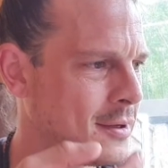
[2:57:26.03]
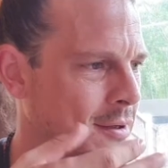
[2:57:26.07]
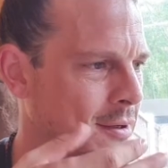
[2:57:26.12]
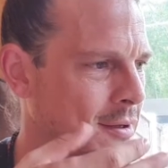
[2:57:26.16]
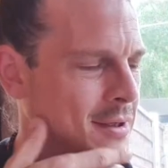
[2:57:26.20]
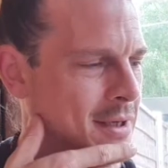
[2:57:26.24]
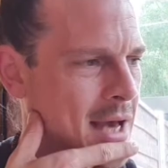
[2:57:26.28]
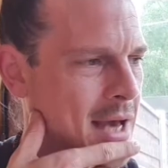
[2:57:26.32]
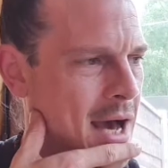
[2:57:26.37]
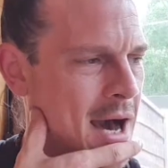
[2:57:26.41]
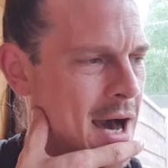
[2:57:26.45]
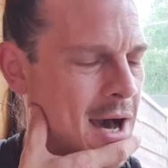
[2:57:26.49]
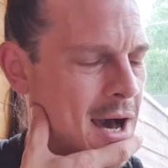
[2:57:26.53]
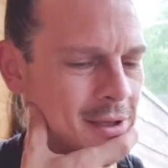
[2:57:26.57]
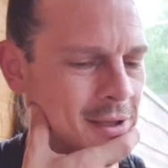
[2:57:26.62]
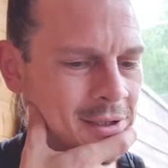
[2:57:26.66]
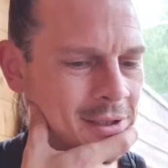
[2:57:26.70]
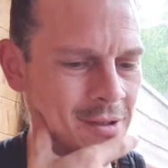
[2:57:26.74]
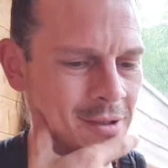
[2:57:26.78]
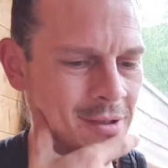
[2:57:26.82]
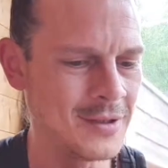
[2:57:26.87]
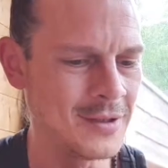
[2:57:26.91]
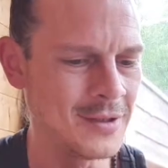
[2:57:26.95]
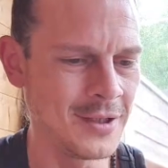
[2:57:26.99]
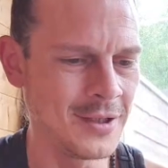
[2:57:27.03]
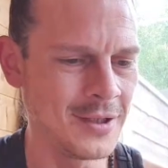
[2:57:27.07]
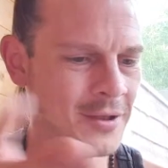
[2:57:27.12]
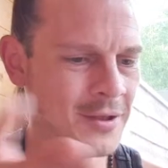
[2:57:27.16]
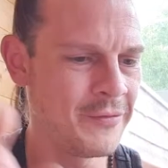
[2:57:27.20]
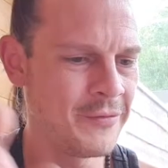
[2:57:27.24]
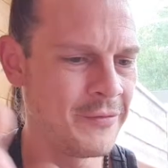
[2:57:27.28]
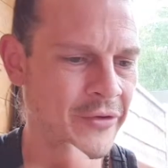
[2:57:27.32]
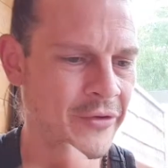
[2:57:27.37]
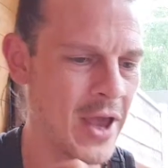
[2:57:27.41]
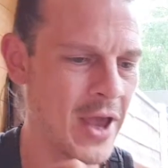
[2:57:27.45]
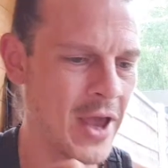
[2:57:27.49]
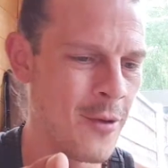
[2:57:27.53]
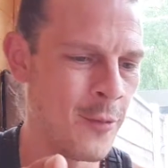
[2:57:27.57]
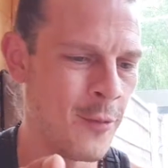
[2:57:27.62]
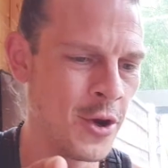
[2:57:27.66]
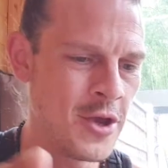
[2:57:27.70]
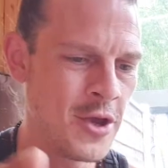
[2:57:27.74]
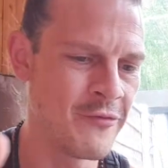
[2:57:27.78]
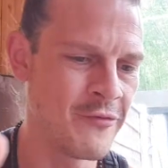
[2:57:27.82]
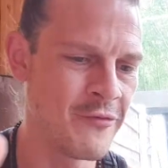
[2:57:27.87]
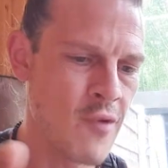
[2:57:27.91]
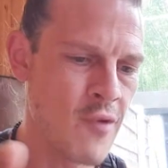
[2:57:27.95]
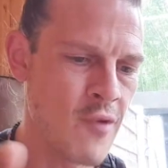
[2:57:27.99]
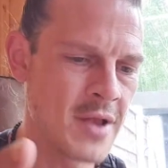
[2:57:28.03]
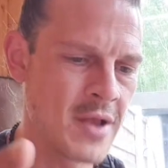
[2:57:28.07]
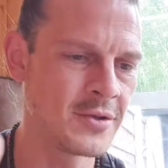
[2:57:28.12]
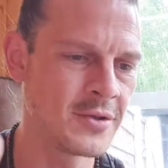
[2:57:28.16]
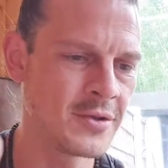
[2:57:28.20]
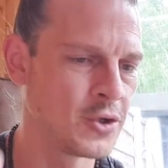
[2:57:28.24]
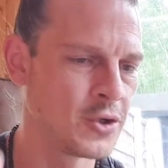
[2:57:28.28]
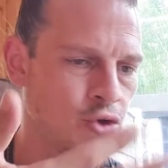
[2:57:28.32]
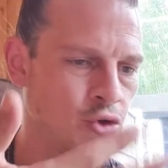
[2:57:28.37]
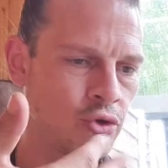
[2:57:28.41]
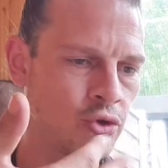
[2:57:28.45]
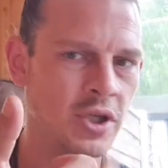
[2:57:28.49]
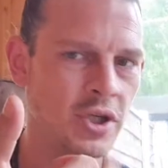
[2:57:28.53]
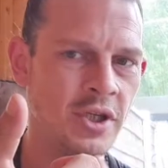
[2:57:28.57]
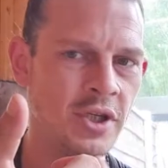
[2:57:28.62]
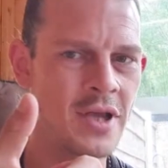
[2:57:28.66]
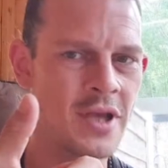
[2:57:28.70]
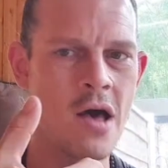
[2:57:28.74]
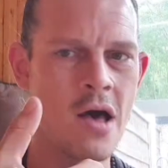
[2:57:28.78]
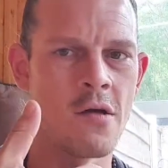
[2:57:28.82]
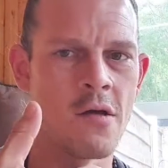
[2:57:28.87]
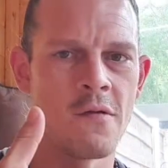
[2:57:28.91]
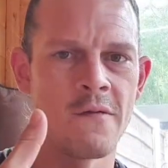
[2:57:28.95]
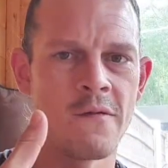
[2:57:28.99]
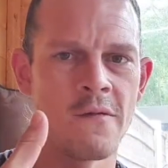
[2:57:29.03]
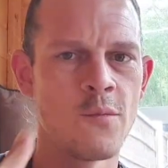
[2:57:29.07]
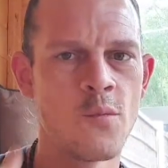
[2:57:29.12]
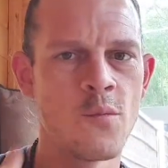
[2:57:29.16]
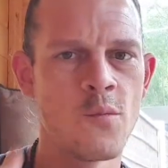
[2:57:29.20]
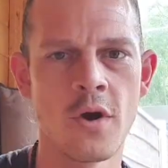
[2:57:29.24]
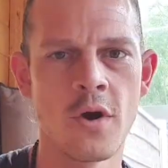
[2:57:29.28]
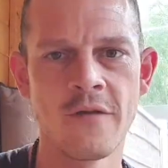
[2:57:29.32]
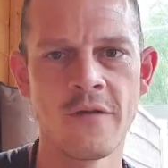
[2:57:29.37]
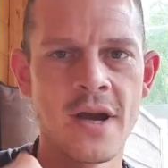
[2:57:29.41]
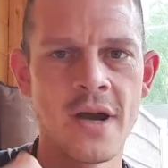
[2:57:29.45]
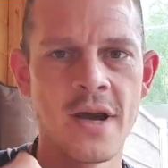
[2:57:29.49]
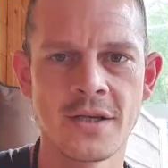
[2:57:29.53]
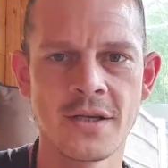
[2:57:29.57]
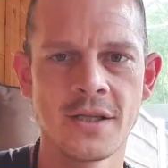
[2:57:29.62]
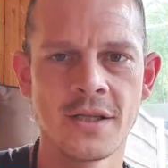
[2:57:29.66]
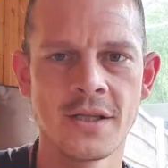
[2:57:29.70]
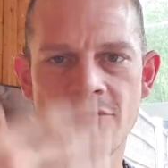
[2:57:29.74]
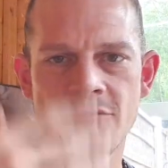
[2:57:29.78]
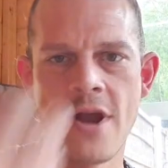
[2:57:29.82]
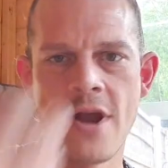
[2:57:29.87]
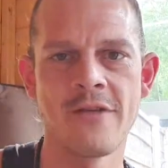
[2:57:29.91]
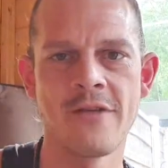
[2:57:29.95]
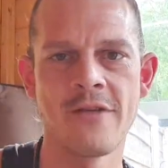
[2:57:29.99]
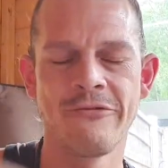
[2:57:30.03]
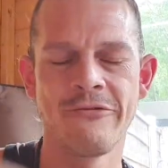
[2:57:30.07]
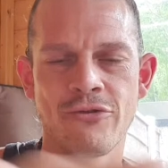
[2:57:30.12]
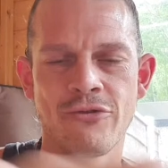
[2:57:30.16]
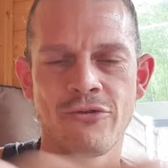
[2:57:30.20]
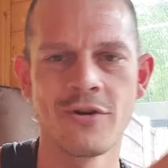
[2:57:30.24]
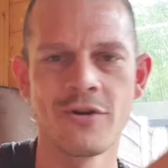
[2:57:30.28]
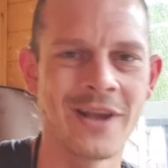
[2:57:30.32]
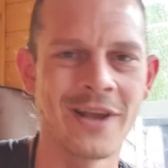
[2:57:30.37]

Carl, you, you forget what you've read to just yourself and what you've actually read in front of the